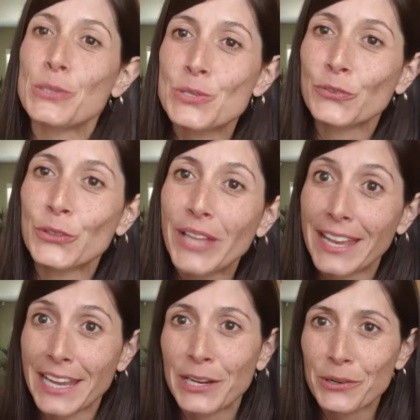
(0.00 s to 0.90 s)
useful,
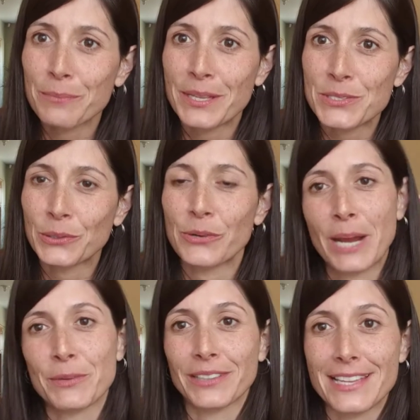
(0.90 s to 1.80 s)
and incremental
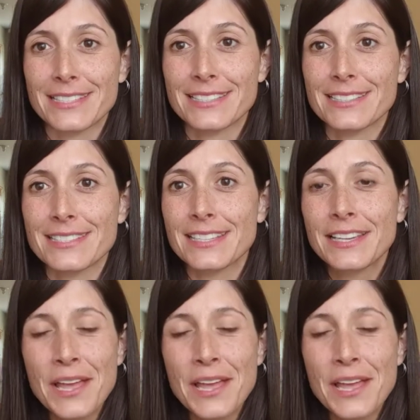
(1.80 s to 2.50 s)
grammar lessons.